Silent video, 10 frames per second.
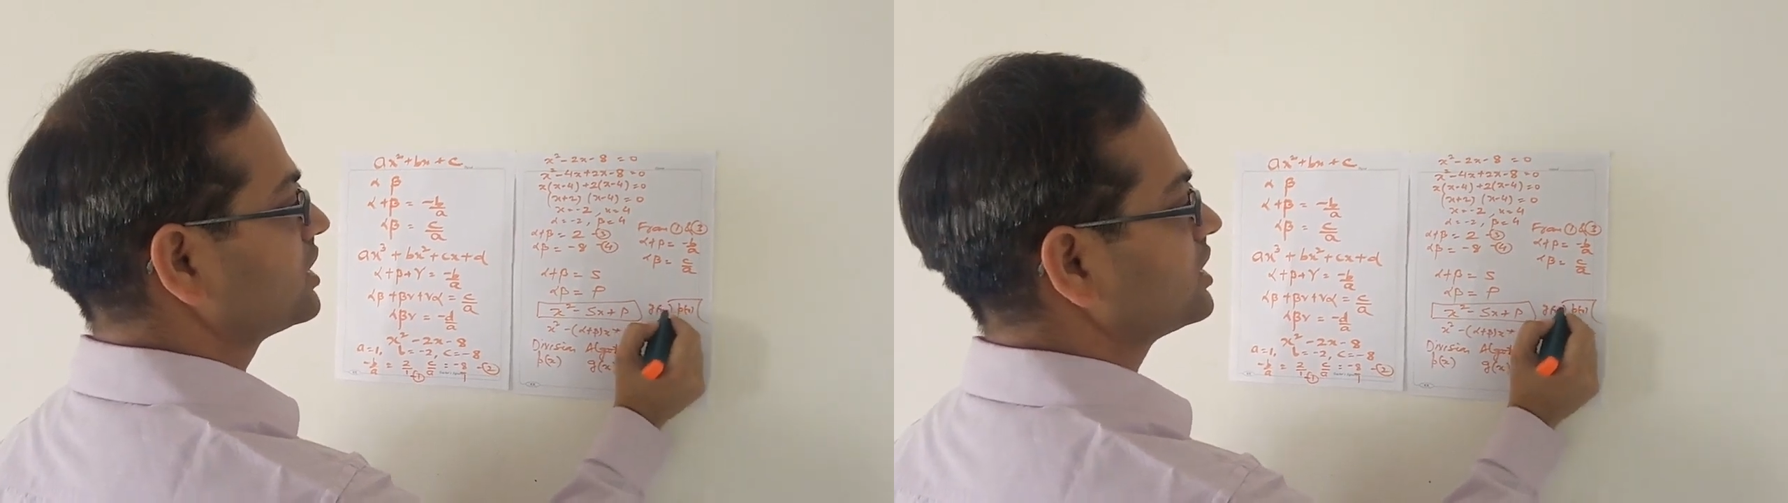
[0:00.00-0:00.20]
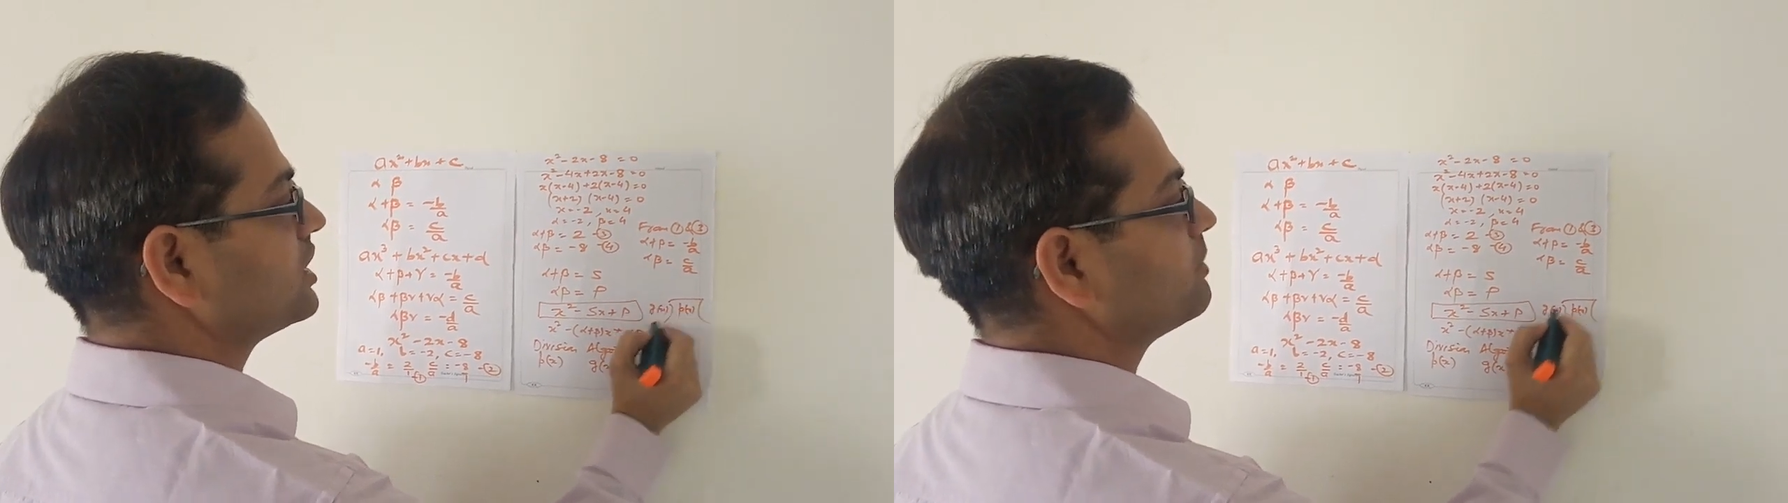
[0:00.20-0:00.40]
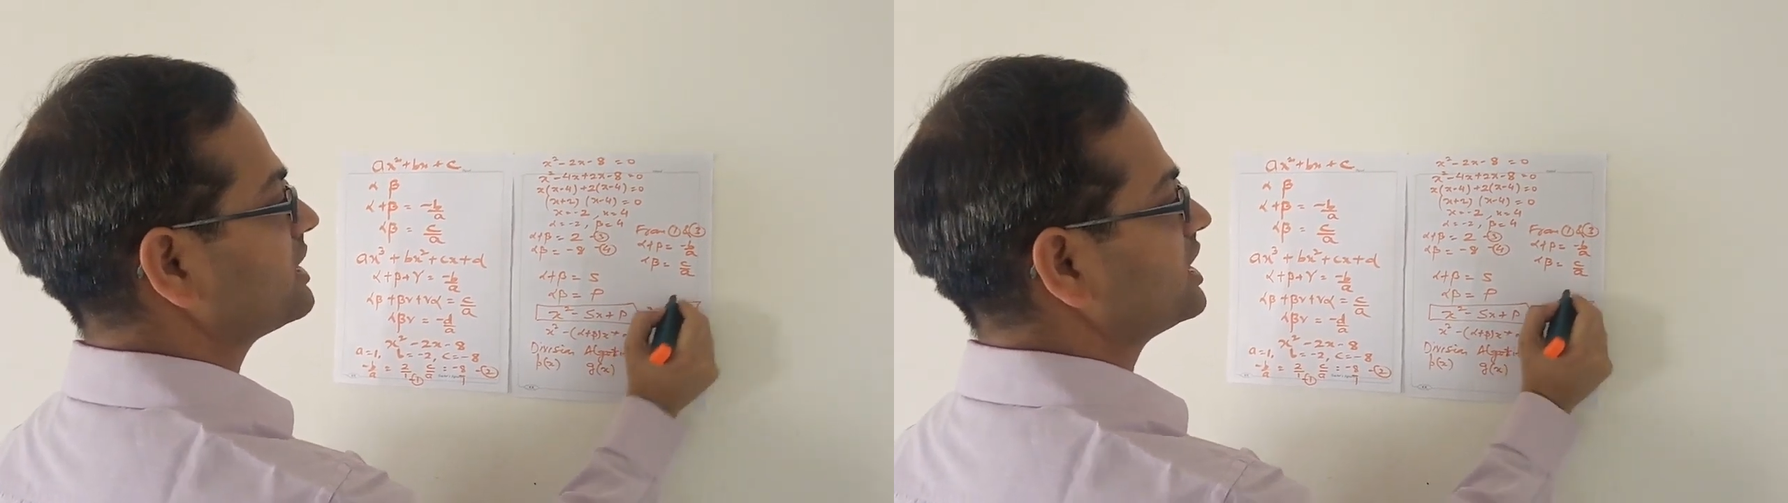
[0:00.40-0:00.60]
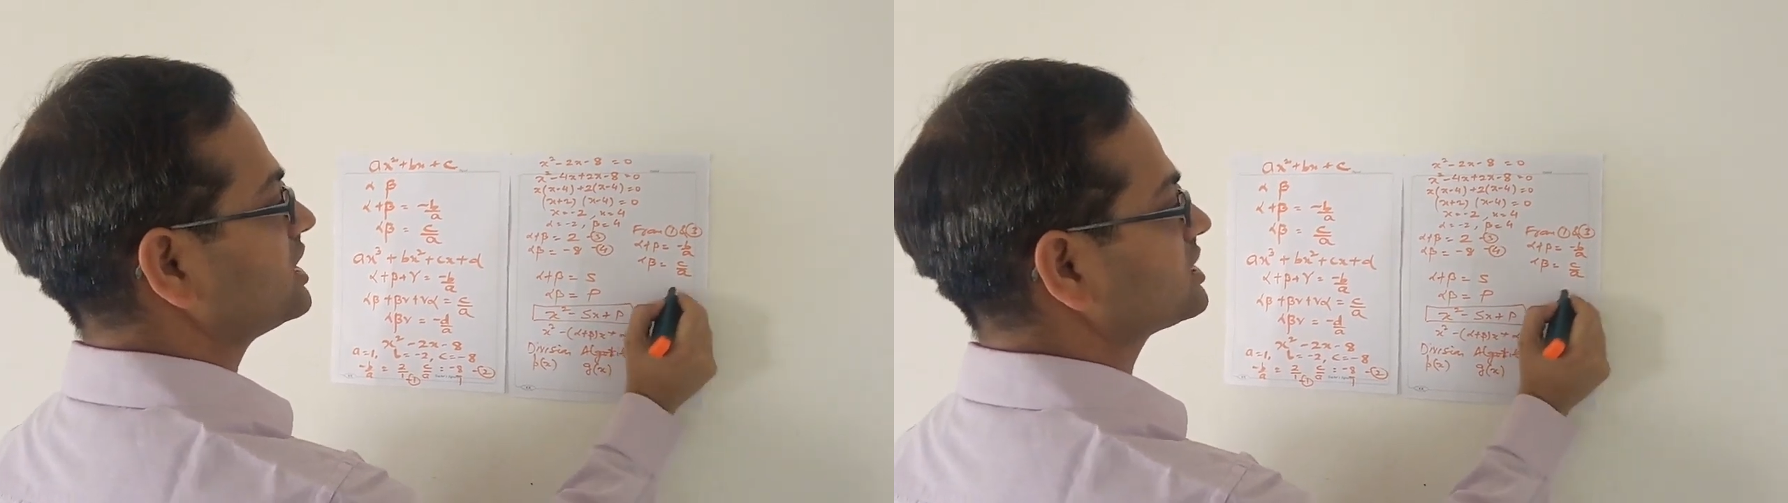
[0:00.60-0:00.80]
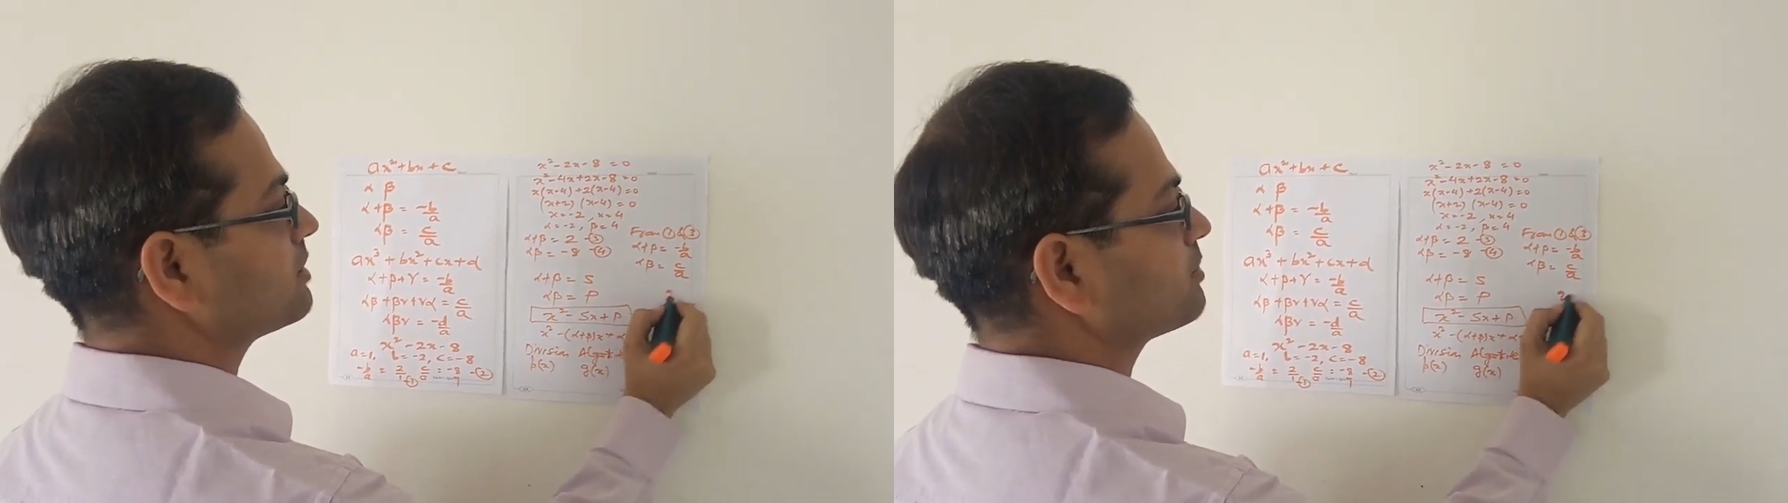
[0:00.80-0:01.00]
You'll be getting
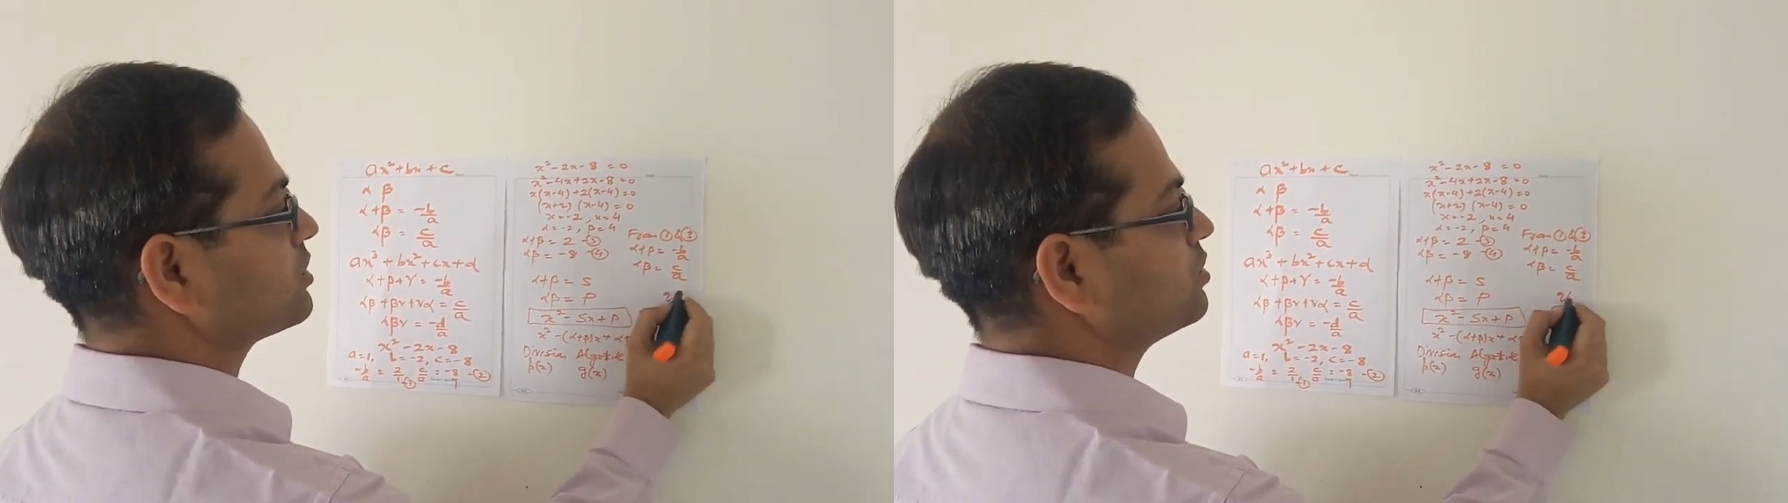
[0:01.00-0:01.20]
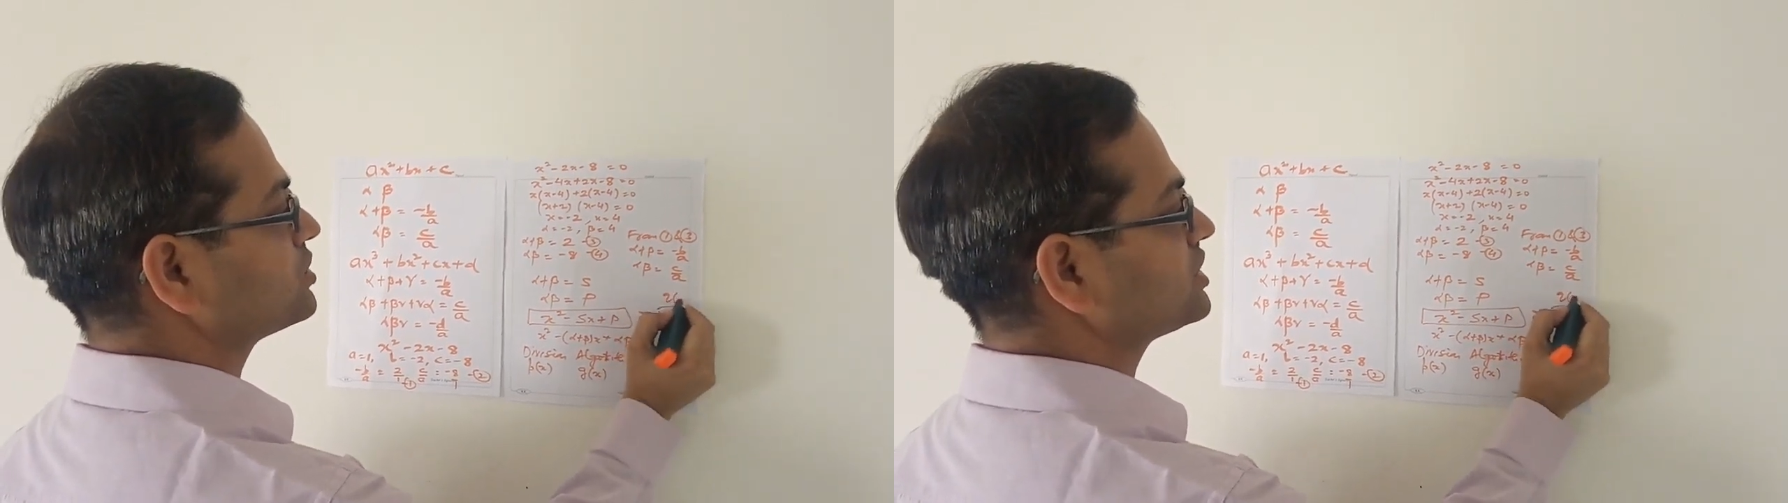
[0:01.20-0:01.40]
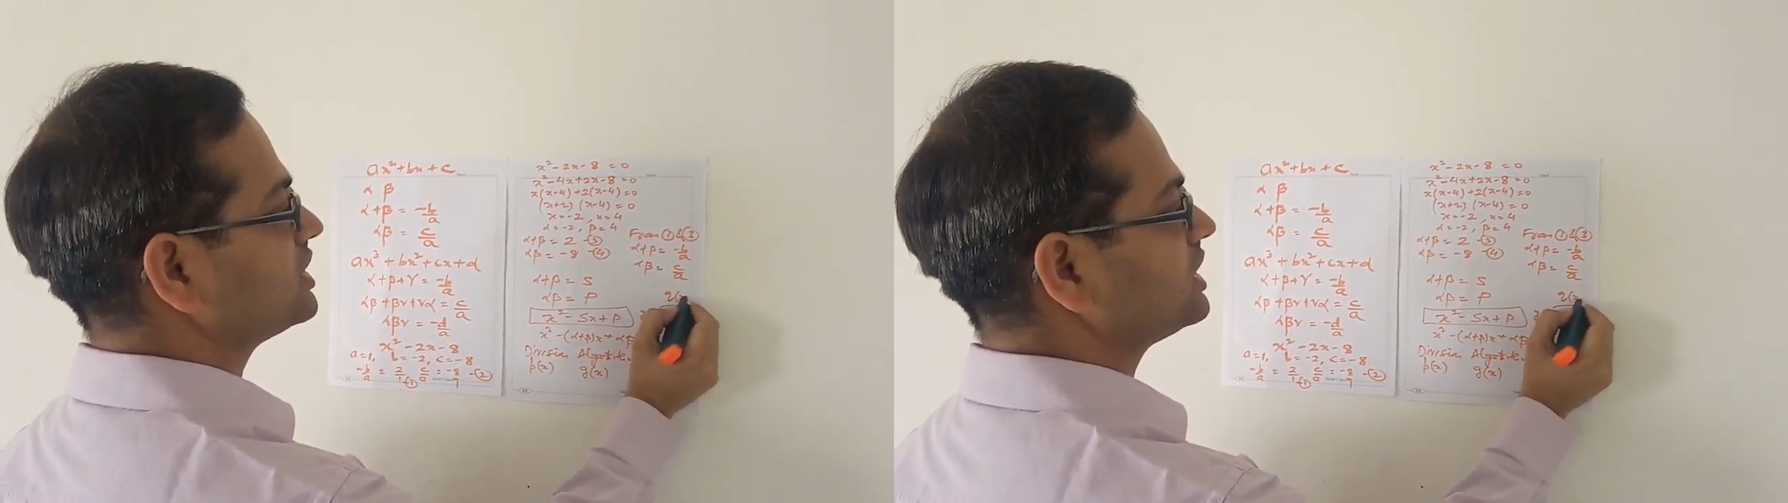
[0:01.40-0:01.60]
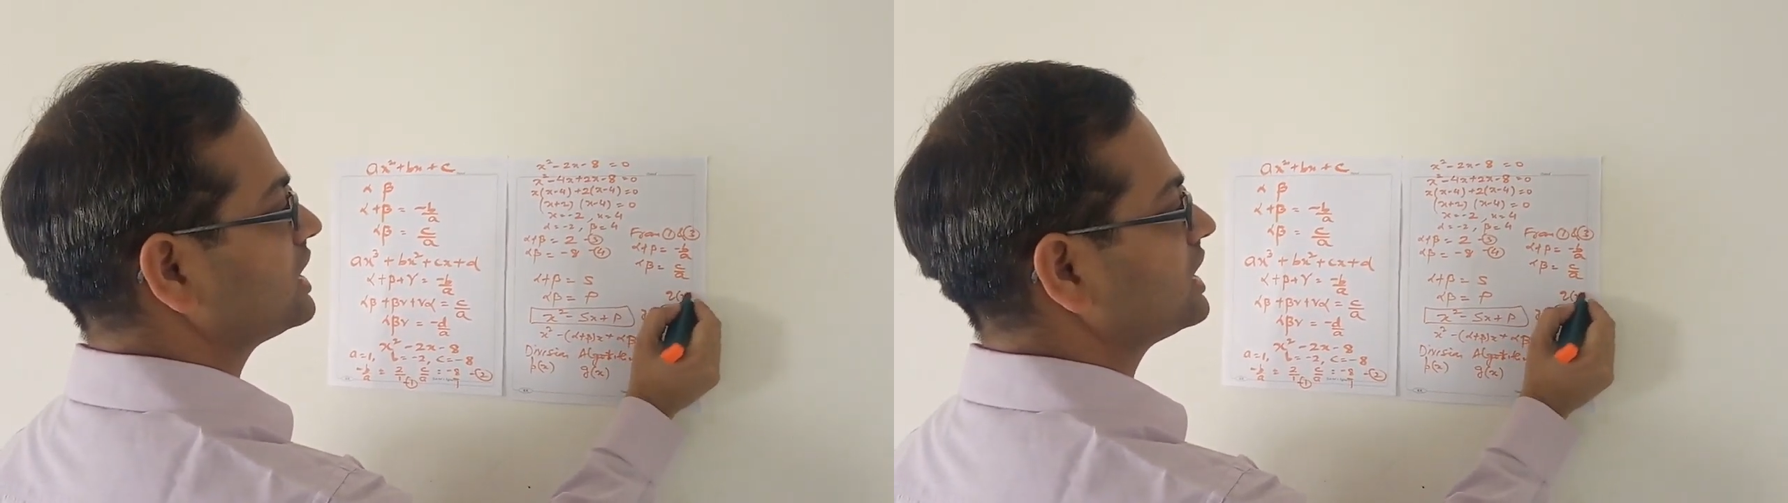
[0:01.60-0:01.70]
some quotient,